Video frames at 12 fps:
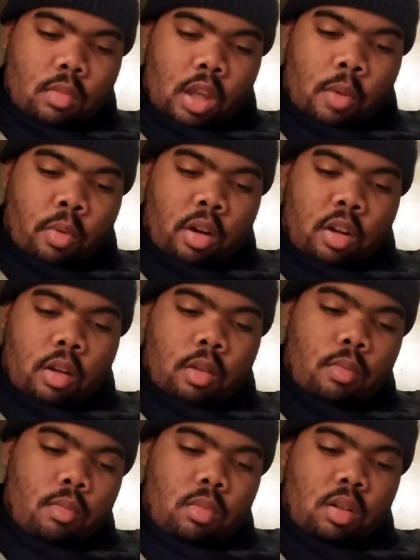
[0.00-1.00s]
and we're
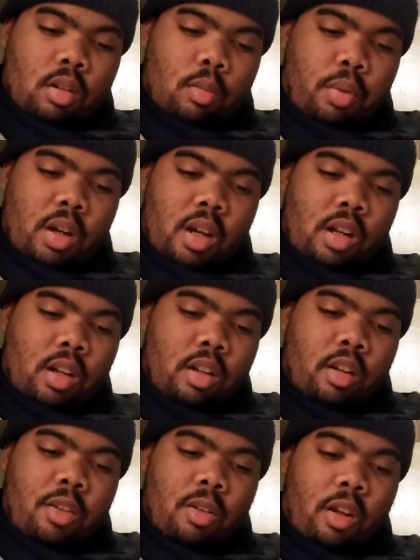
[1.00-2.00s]
gonna put a
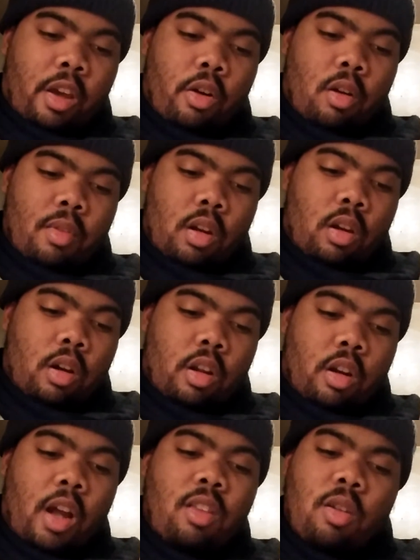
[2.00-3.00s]
decent layer of it on
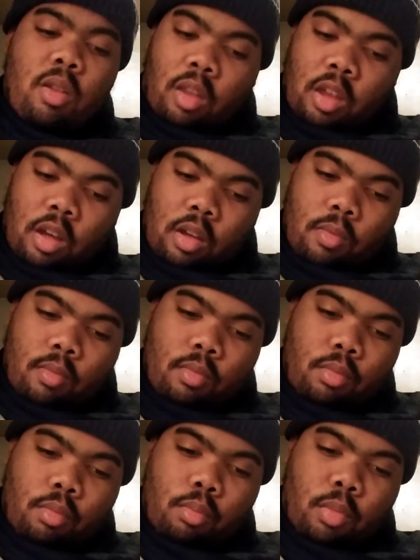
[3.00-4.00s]
it, not too thick,
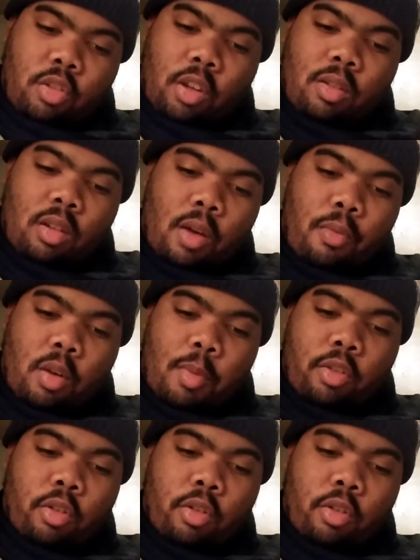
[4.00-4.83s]
but just enough for the